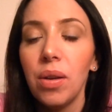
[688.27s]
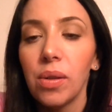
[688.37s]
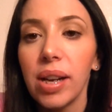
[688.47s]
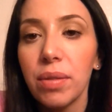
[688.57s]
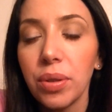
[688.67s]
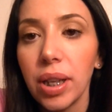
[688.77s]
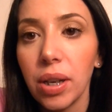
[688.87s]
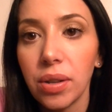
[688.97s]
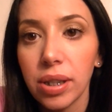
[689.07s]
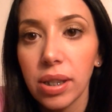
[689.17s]
Well, I haven't really
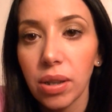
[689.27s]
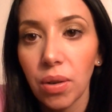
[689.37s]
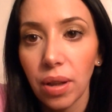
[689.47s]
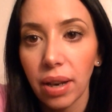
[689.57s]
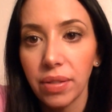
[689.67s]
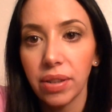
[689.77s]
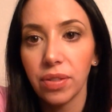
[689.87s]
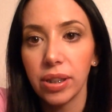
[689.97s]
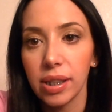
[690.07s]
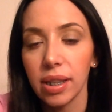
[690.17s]
noticed a whole lot of a
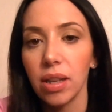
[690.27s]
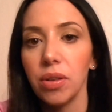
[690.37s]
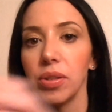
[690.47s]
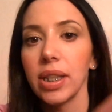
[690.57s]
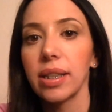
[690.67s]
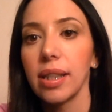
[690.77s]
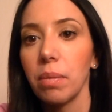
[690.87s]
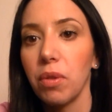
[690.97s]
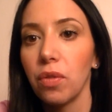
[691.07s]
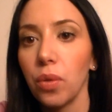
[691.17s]
difference in those,
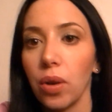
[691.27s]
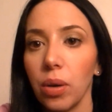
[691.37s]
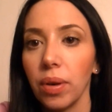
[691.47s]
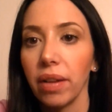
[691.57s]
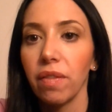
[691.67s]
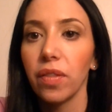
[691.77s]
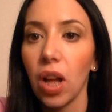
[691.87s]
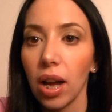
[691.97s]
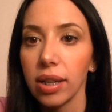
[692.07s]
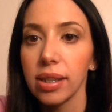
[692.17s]
except for when I
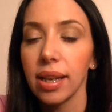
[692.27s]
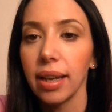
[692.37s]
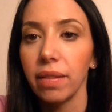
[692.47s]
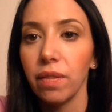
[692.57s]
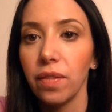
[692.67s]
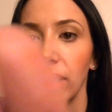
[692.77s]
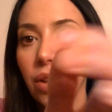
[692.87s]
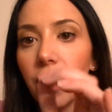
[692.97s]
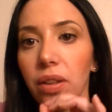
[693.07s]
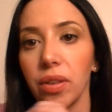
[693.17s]
floss, I can
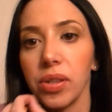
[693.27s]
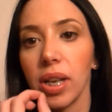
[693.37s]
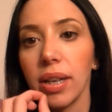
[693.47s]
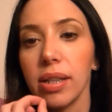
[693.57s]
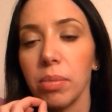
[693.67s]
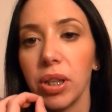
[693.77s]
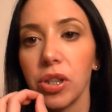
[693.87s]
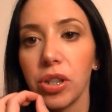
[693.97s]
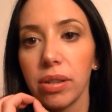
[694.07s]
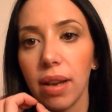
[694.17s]
feel that there's not as
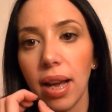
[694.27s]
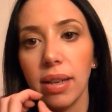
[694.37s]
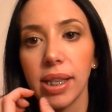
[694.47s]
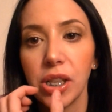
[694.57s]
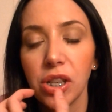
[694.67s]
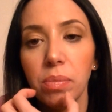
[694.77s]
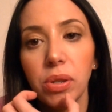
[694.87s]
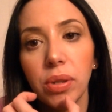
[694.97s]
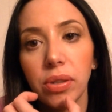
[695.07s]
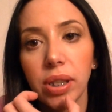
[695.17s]
much tension in
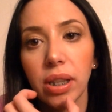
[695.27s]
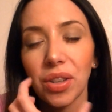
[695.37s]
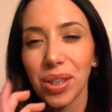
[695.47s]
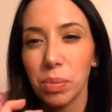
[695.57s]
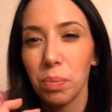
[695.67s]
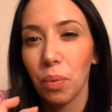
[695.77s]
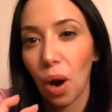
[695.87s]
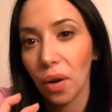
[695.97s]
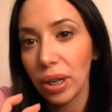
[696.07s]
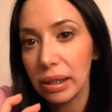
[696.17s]
between those teeth, so that's
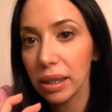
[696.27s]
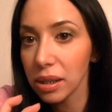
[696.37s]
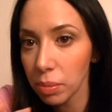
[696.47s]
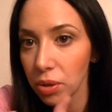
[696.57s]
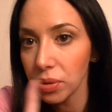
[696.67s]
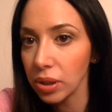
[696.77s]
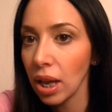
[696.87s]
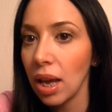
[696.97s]
progress, I suppose.